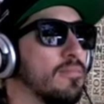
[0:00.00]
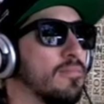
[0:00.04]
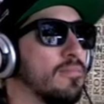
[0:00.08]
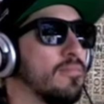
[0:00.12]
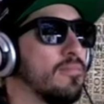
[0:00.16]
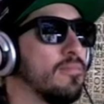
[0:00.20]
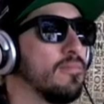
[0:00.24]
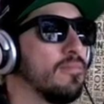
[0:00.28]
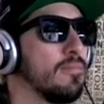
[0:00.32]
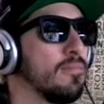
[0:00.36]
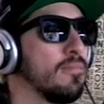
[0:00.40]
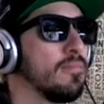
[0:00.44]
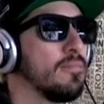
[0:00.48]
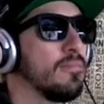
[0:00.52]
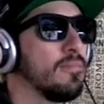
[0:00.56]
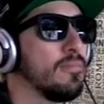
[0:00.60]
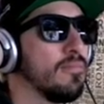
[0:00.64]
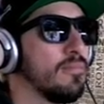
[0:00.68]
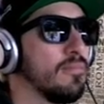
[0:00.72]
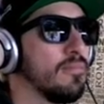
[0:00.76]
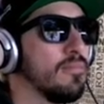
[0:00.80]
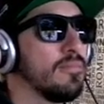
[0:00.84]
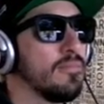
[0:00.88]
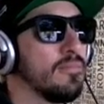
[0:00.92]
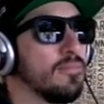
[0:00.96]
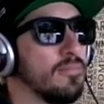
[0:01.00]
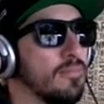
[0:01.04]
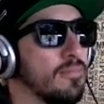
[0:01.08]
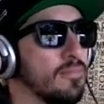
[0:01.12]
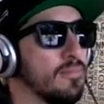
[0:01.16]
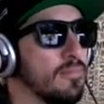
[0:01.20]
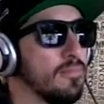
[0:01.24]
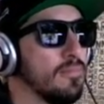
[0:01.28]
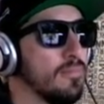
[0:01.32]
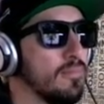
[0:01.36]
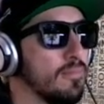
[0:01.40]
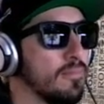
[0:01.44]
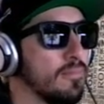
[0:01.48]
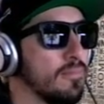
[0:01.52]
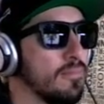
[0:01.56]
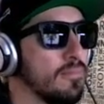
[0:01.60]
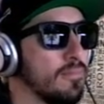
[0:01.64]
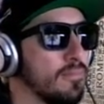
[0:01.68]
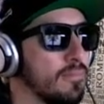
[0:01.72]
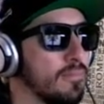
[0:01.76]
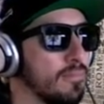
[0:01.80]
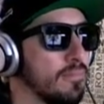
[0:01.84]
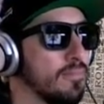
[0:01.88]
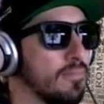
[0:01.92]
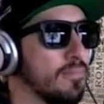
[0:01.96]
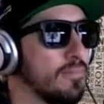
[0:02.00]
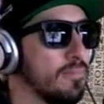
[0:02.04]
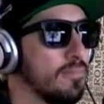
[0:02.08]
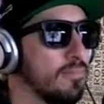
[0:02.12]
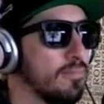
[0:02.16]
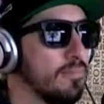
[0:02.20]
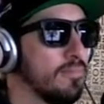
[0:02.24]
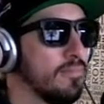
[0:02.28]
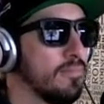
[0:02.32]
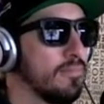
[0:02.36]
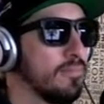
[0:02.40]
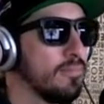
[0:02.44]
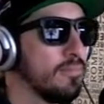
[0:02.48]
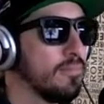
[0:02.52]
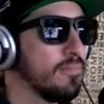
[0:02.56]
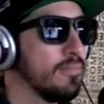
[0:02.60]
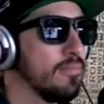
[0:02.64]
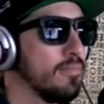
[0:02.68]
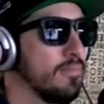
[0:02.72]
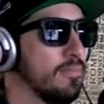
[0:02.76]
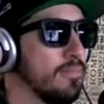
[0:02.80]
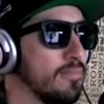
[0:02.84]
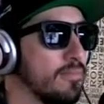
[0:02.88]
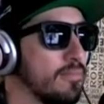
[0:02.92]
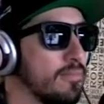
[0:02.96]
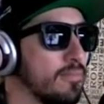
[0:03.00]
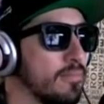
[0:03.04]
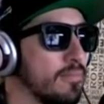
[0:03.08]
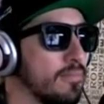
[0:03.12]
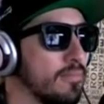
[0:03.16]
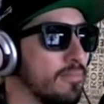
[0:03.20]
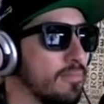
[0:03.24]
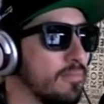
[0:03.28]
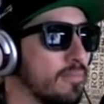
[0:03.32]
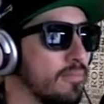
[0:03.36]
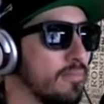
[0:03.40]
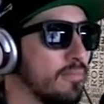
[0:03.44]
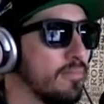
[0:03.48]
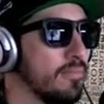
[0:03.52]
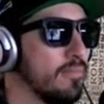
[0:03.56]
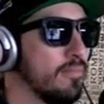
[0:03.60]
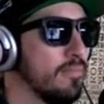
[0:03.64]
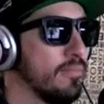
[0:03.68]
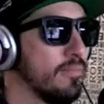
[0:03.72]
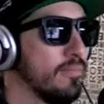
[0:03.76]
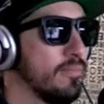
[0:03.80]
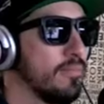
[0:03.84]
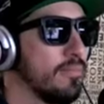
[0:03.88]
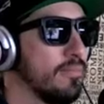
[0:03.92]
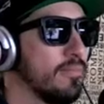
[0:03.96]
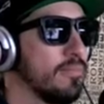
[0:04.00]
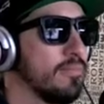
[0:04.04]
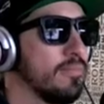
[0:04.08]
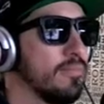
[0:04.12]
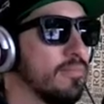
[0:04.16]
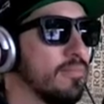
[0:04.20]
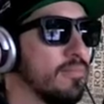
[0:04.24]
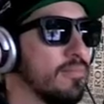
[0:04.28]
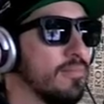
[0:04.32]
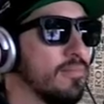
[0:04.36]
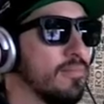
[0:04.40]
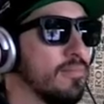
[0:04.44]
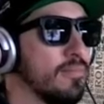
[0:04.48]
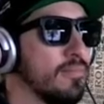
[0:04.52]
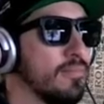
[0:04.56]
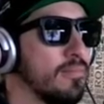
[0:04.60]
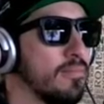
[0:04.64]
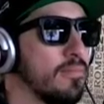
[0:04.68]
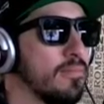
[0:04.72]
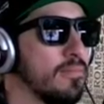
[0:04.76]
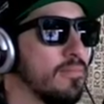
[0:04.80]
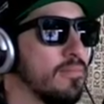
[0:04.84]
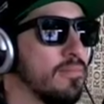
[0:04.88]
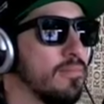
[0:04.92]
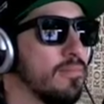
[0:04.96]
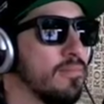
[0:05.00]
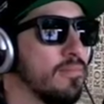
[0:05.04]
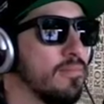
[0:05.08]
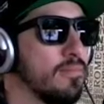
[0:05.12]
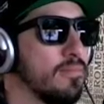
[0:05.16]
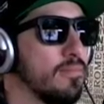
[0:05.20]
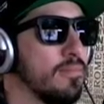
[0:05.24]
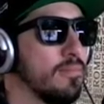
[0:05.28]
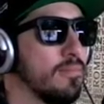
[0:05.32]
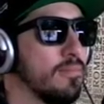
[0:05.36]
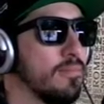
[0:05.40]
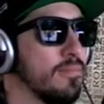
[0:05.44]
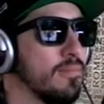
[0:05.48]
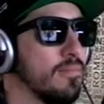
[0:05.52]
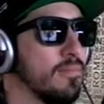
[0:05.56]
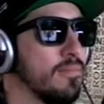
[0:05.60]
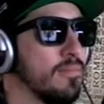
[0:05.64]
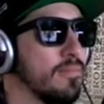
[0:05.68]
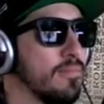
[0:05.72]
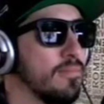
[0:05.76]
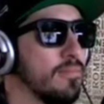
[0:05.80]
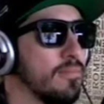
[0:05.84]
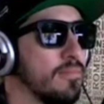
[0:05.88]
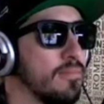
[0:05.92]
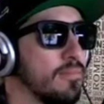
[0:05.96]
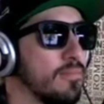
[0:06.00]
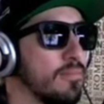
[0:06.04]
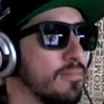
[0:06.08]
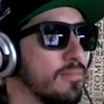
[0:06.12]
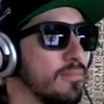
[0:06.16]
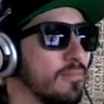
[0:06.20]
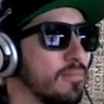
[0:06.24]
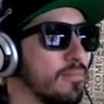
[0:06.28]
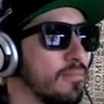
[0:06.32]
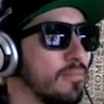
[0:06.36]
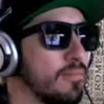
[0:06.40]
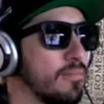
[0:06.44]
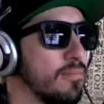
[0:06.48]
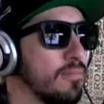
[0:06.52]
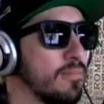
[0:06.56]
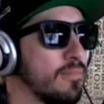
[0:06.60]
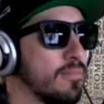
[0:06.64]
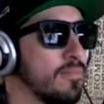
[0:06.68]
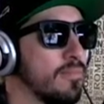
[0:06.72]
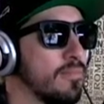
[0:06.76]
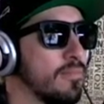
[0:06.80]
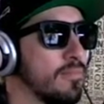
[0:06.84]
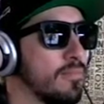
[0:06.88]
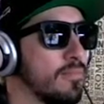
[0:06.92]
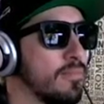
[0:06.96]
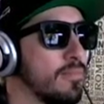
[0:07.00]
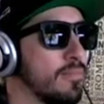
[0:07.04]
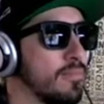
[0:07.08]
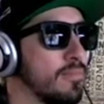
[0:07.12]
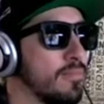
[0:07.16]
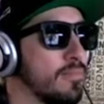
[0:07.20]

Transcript: (not speaking)